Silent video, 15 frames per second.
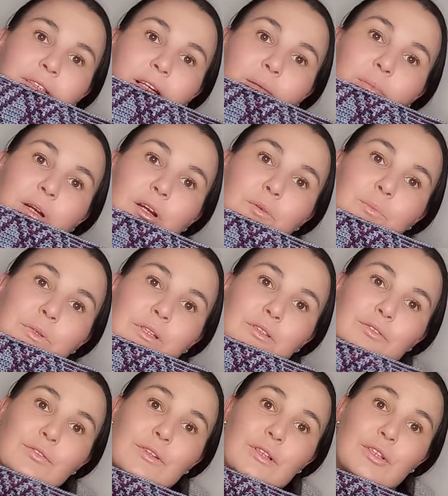I'm hoping to
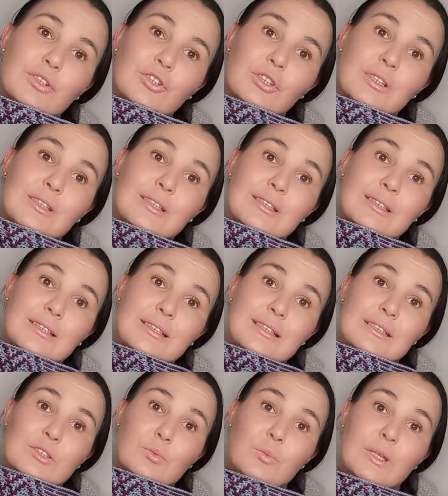finish it
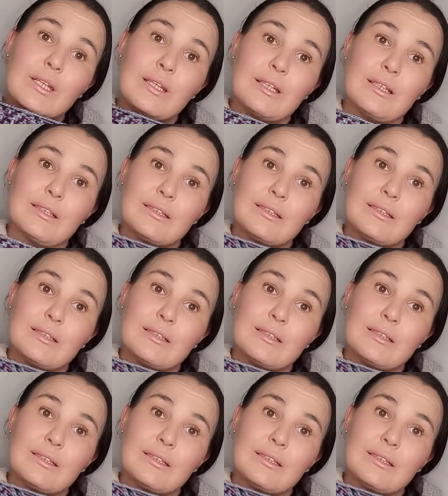this week.